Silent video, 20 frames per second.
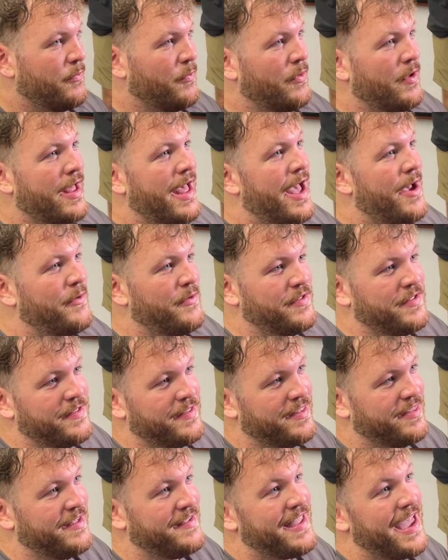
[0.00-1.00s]
well, how's
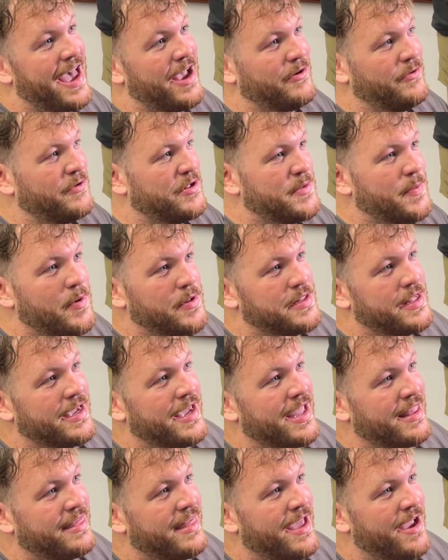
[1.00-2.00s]
the tackle supposed to
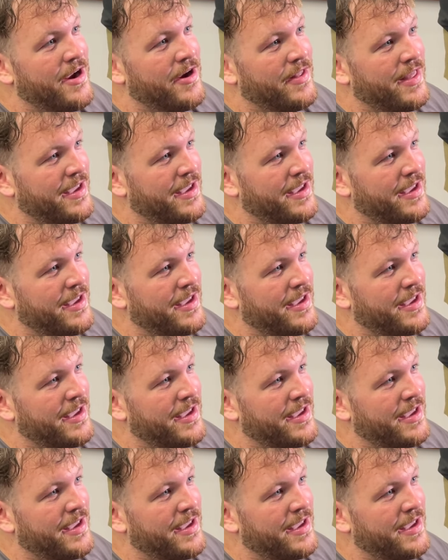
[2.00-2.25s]
get there?